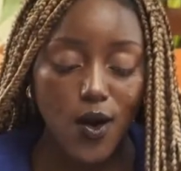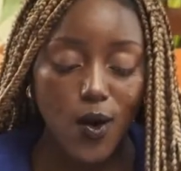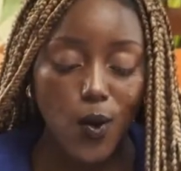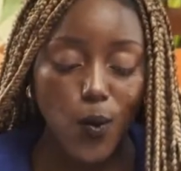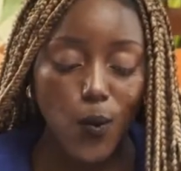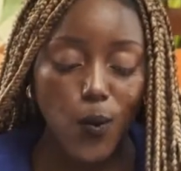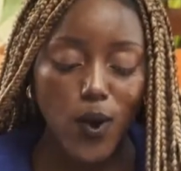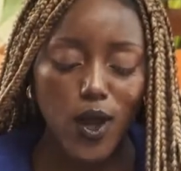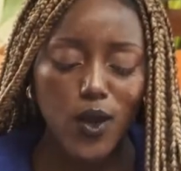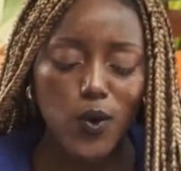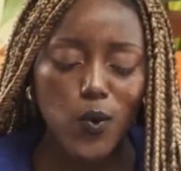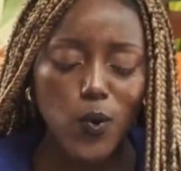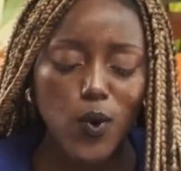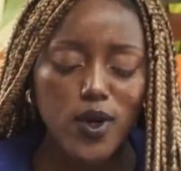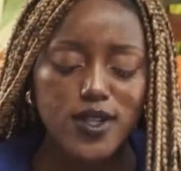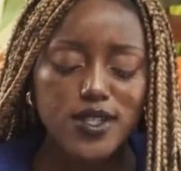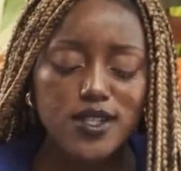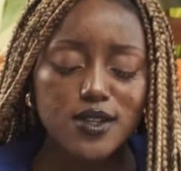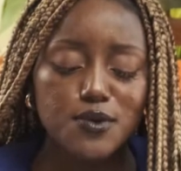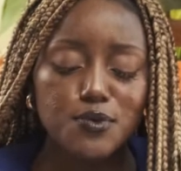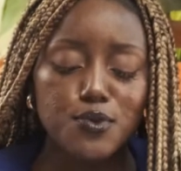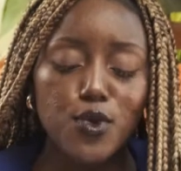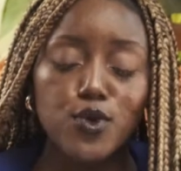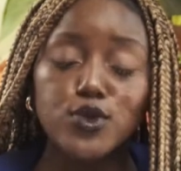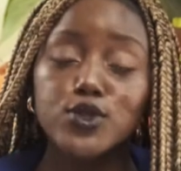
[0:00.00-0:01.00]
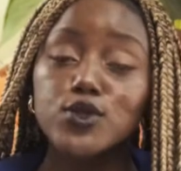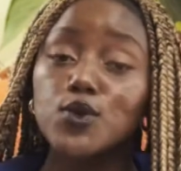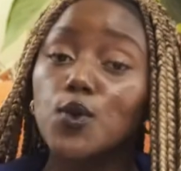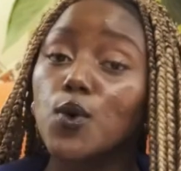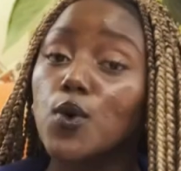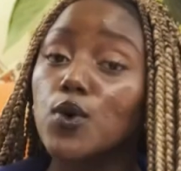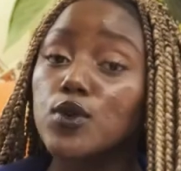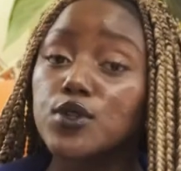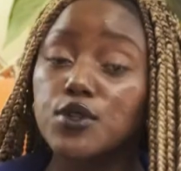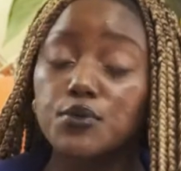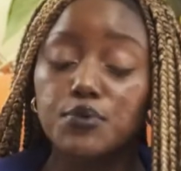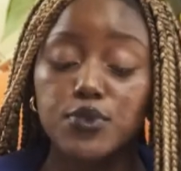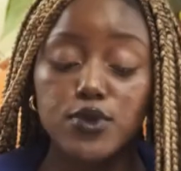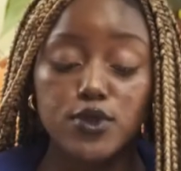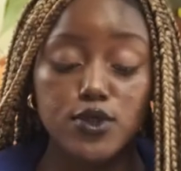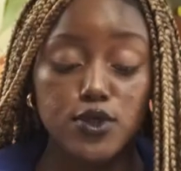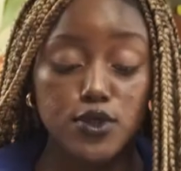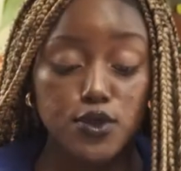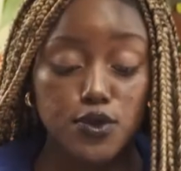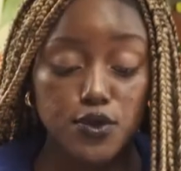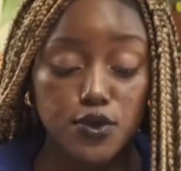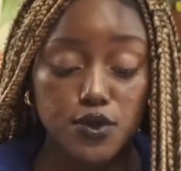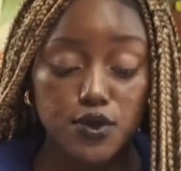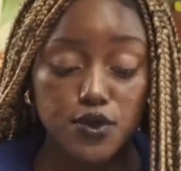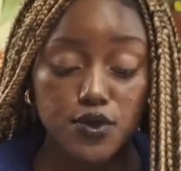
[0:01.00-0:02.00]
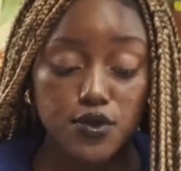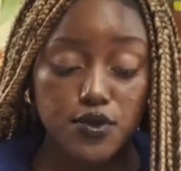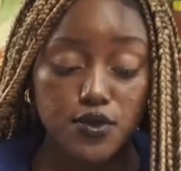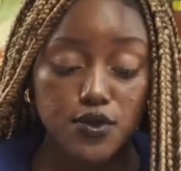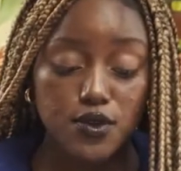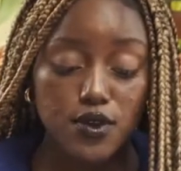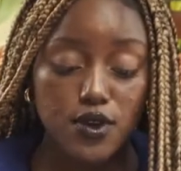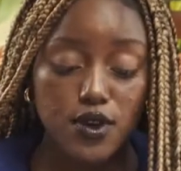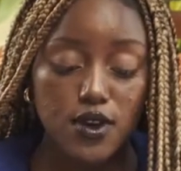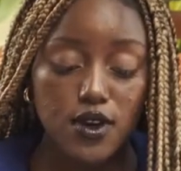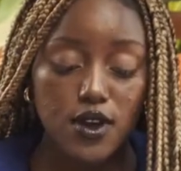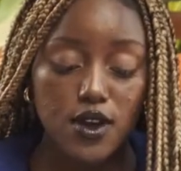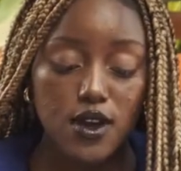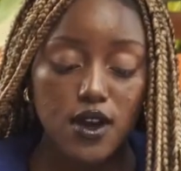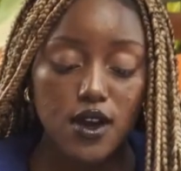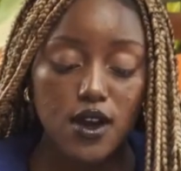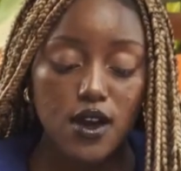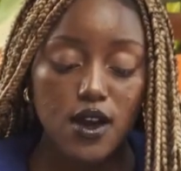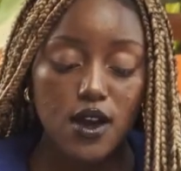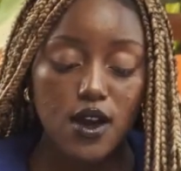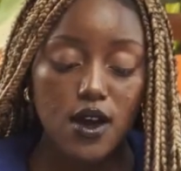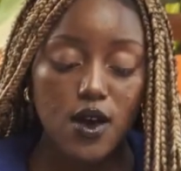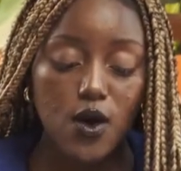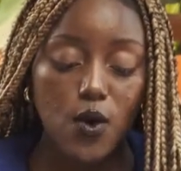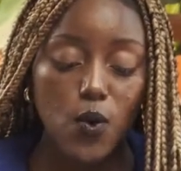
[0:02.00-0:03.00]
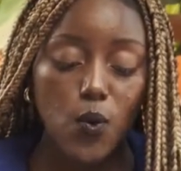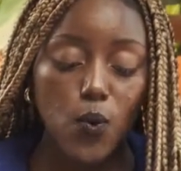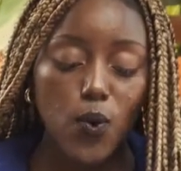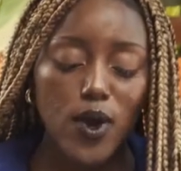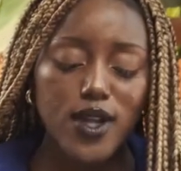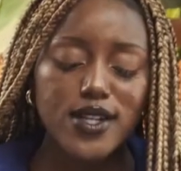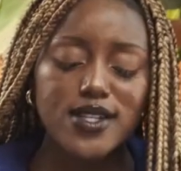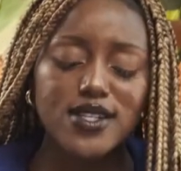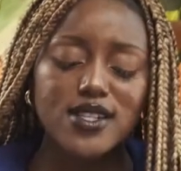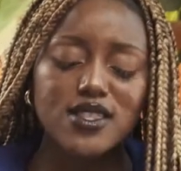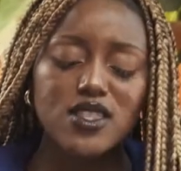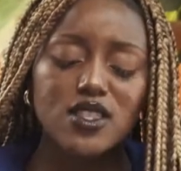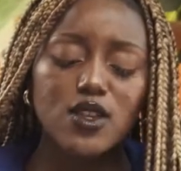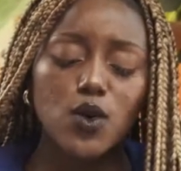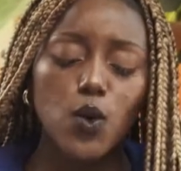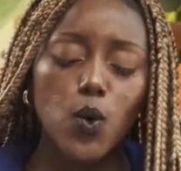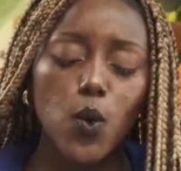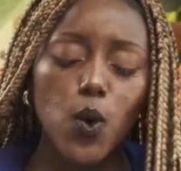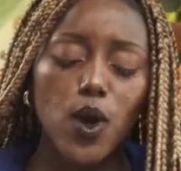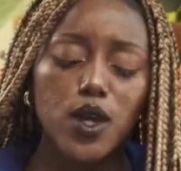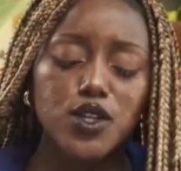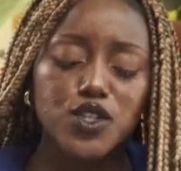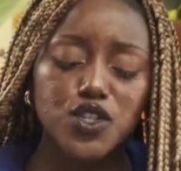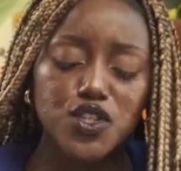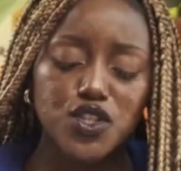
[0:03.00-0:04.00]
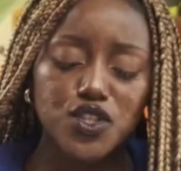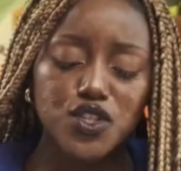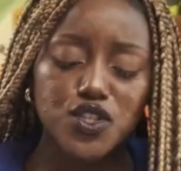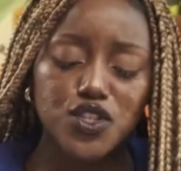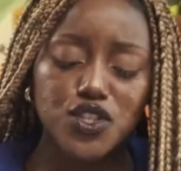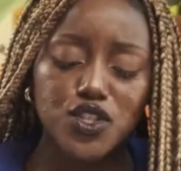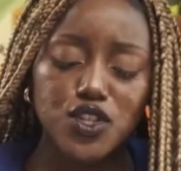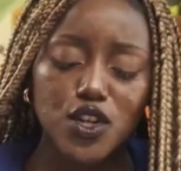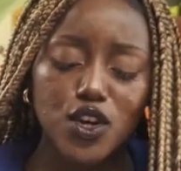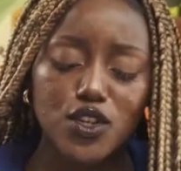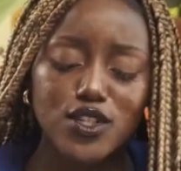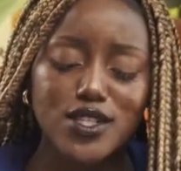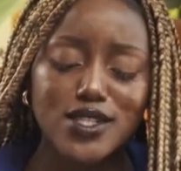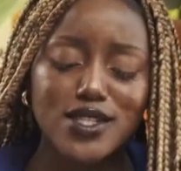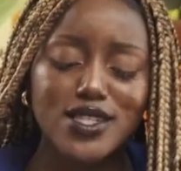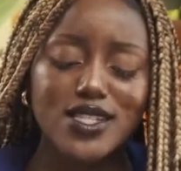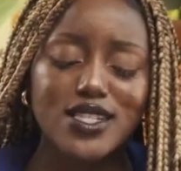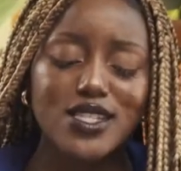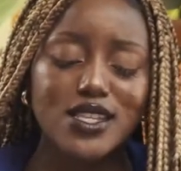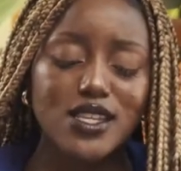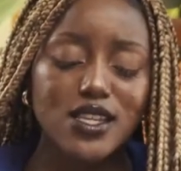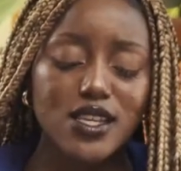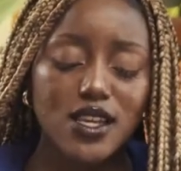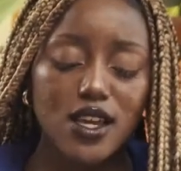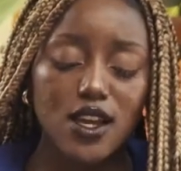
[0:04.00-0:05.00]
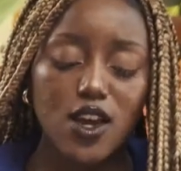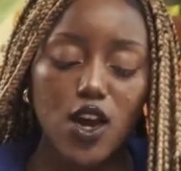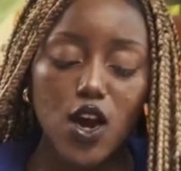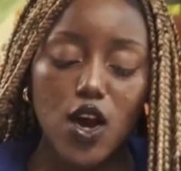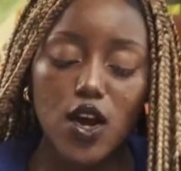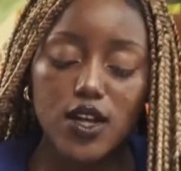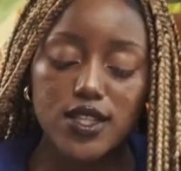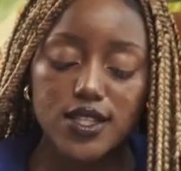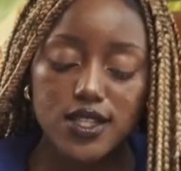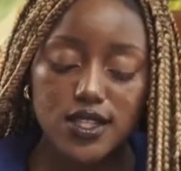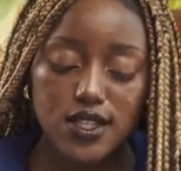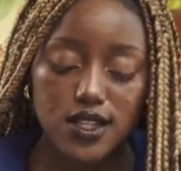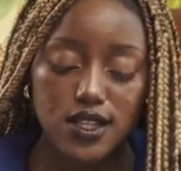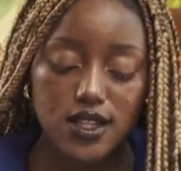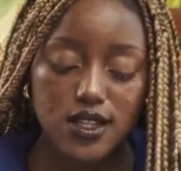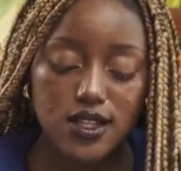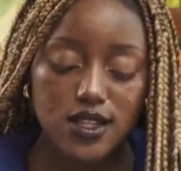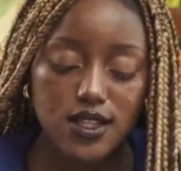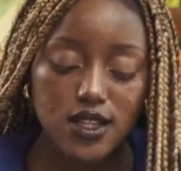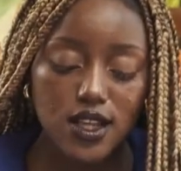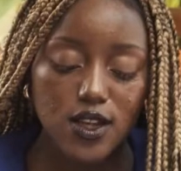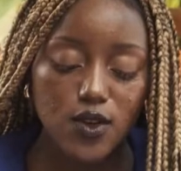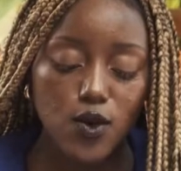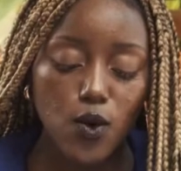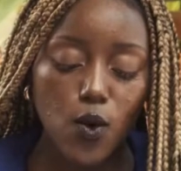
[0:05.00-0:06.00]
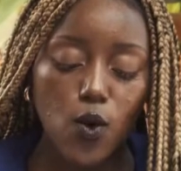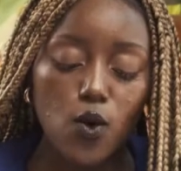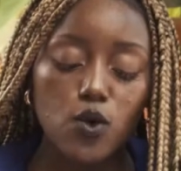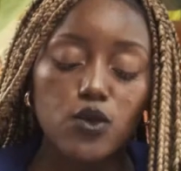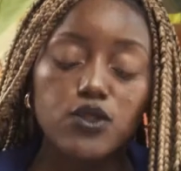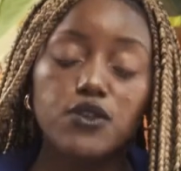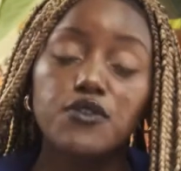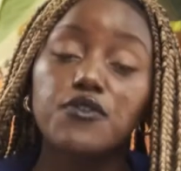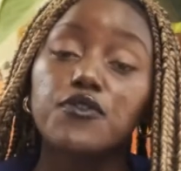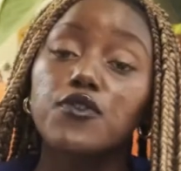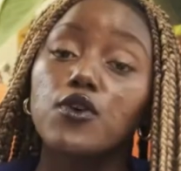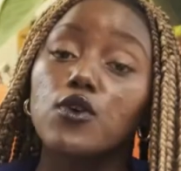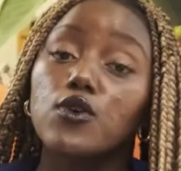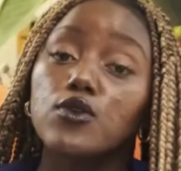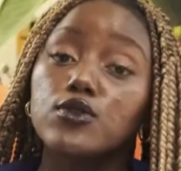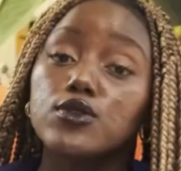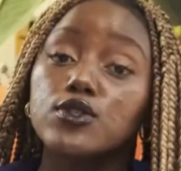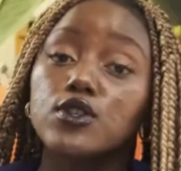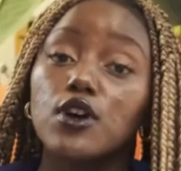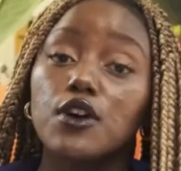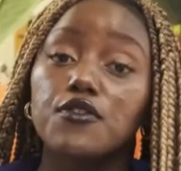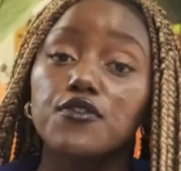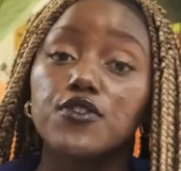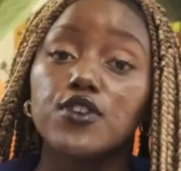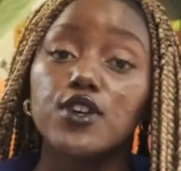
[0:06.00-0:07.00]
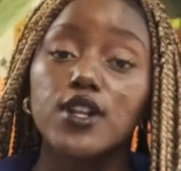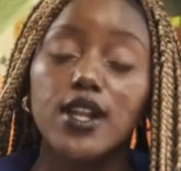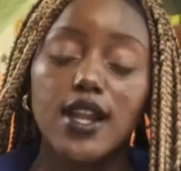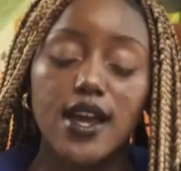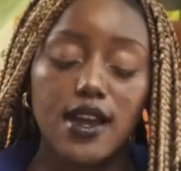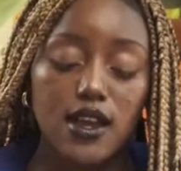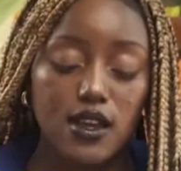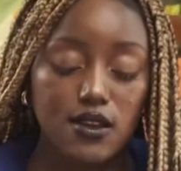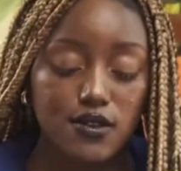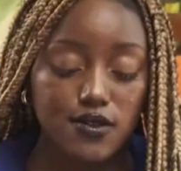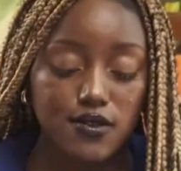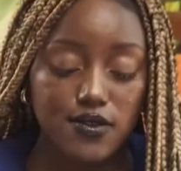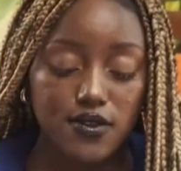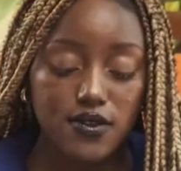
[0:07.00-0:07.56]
When was it most audible to you? When did the questions start seeking answers in all the folds of your life?